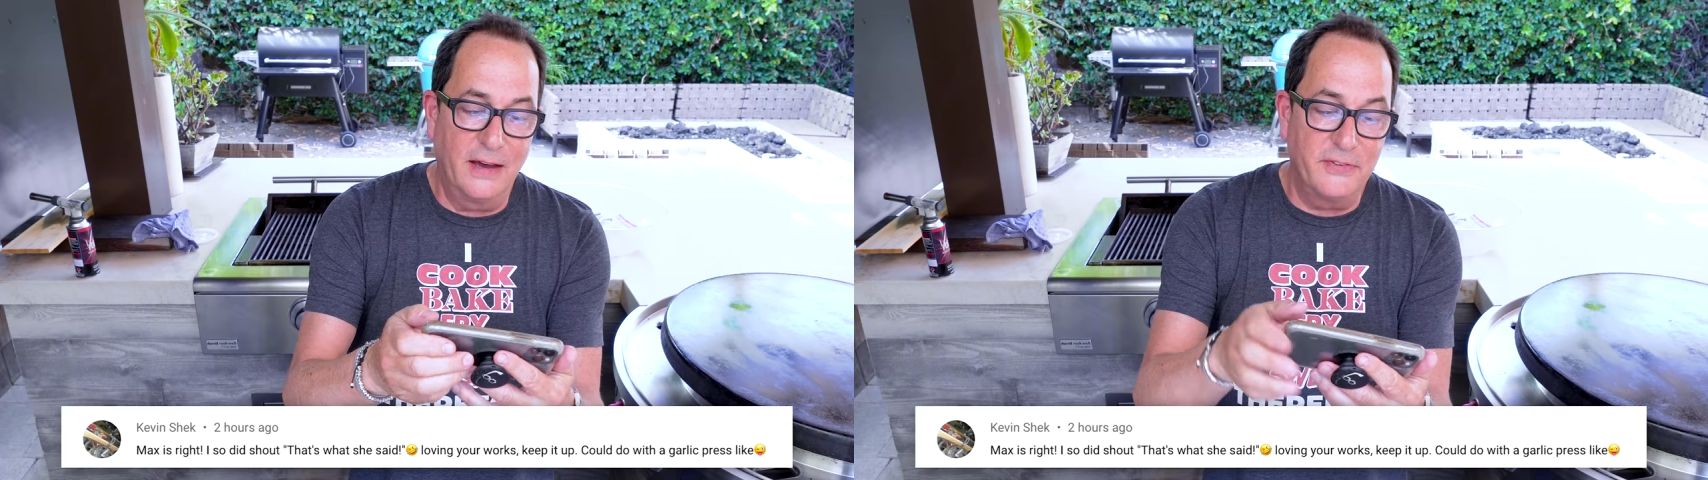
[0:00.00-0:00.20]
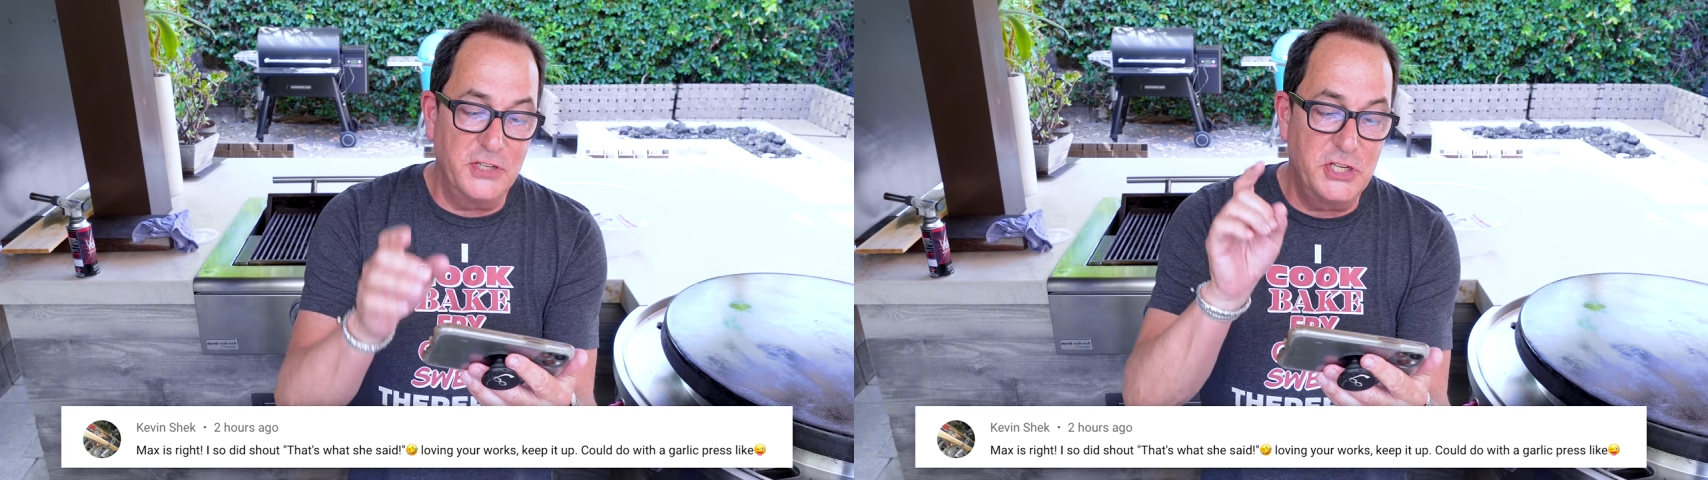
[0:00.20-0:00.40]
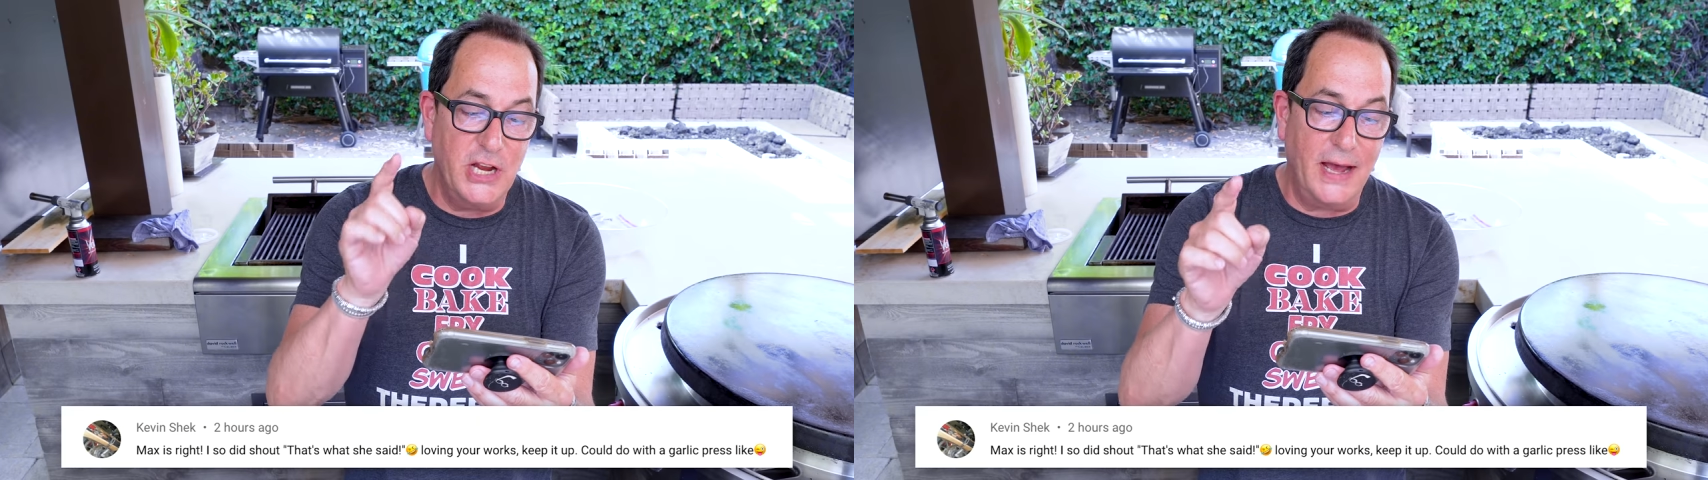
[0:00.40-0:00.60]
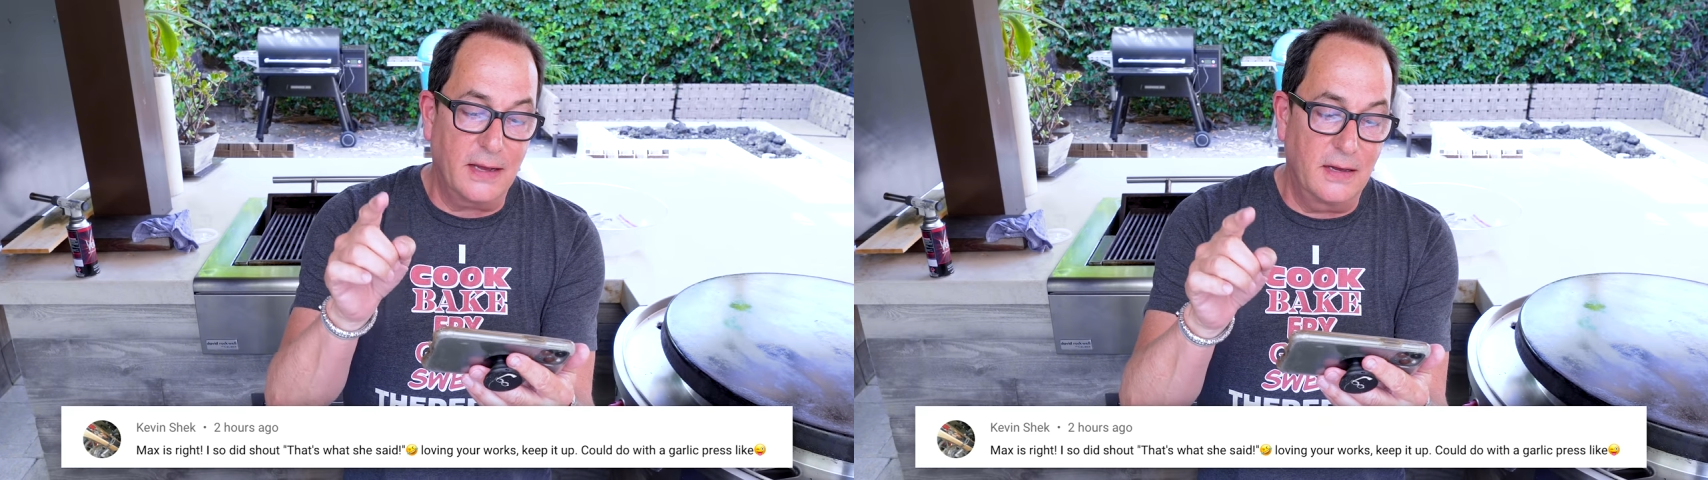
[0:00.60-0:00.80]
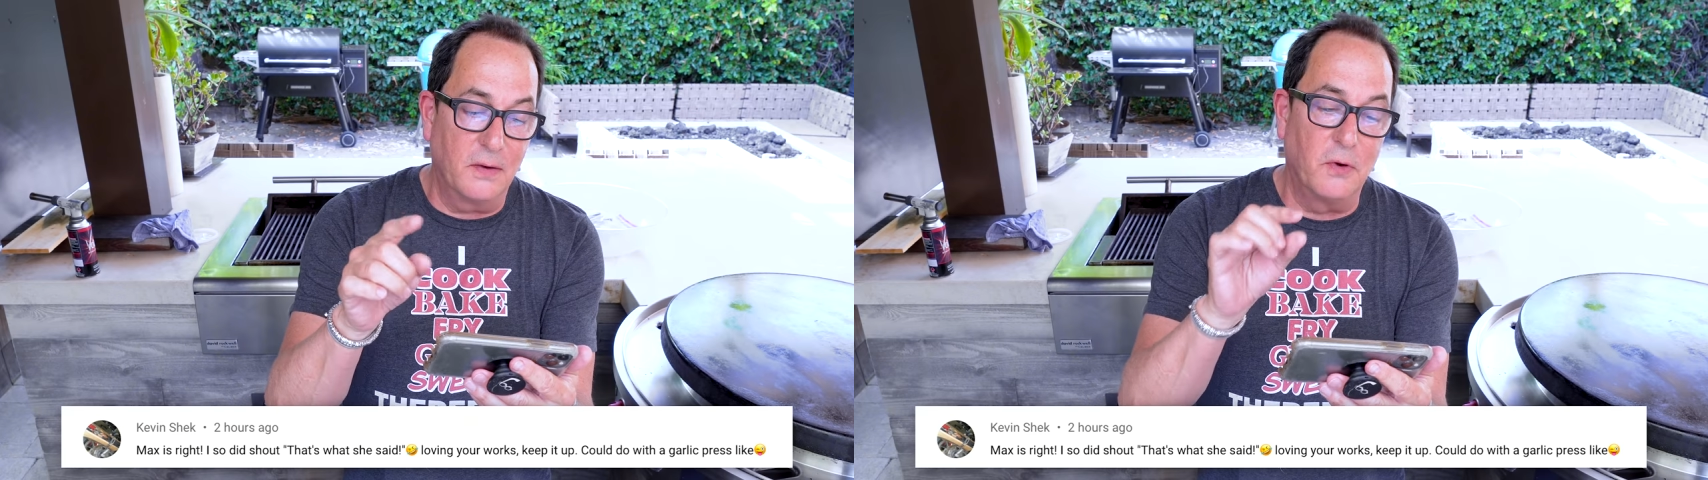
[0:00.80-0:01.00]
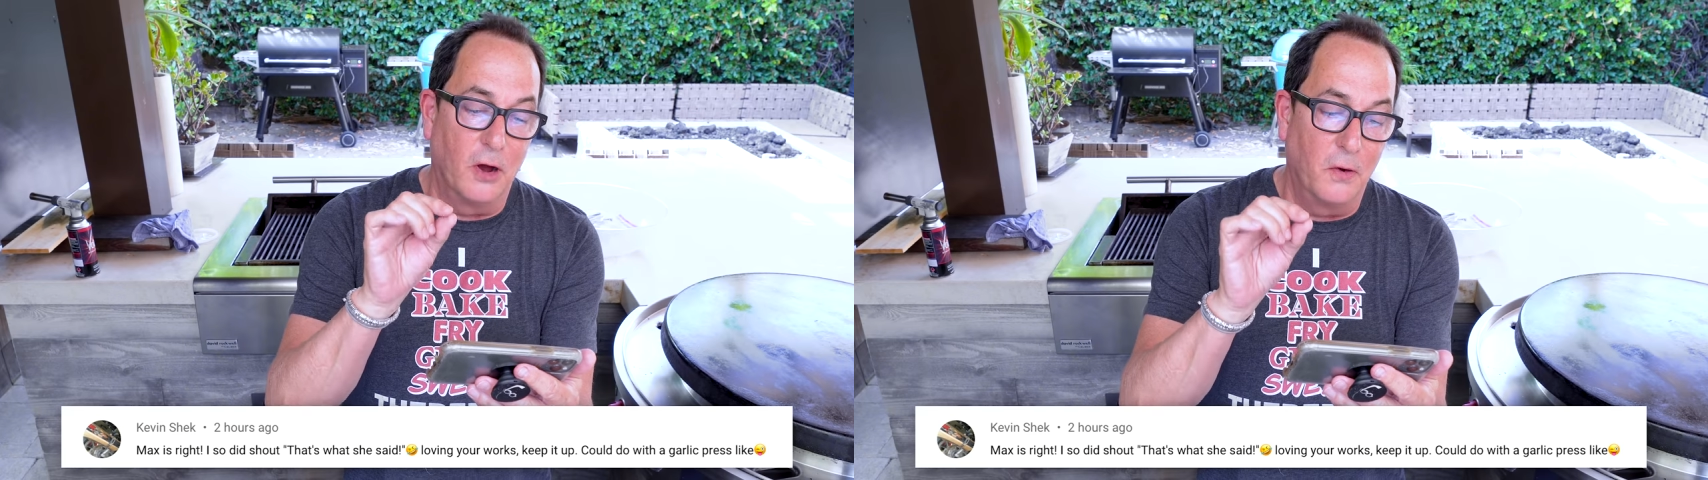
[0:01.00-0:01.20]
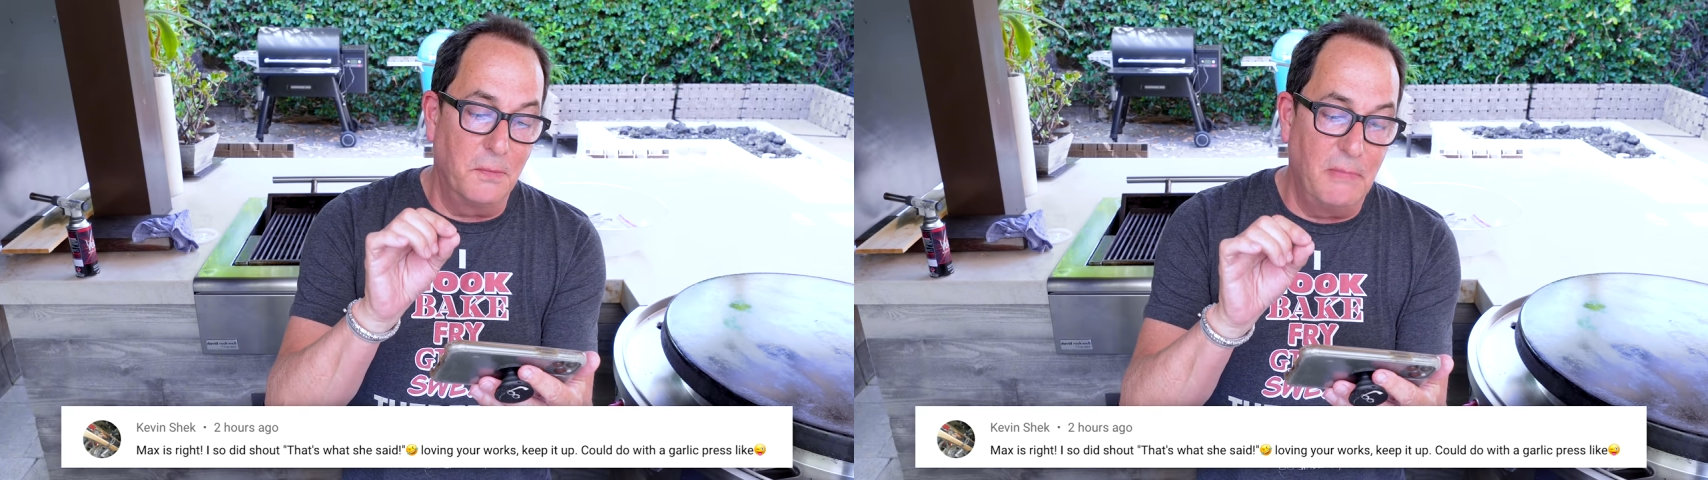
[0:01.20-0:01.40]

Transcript: Kevin Sheck wrote,